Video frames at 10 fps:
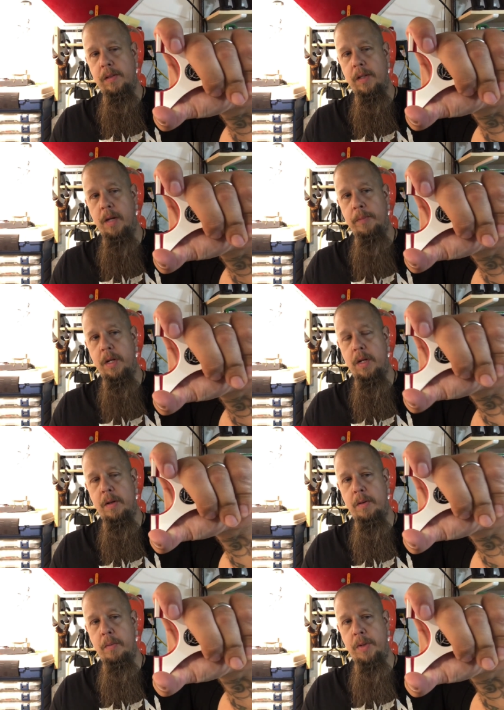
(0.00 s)
I'm gonna
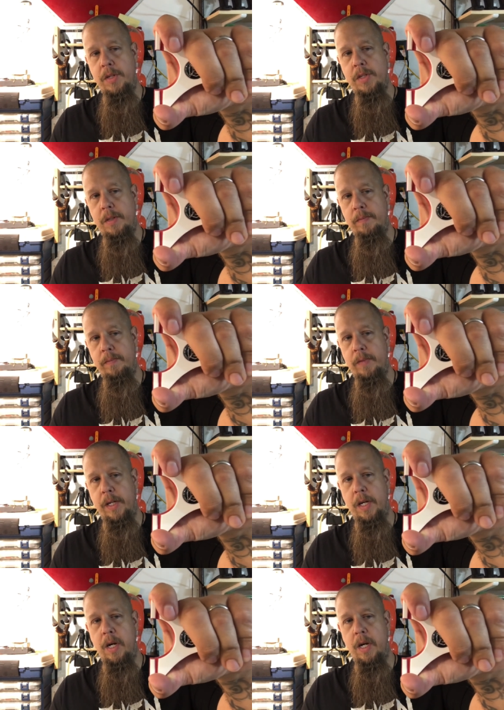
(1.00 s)
pinch it like I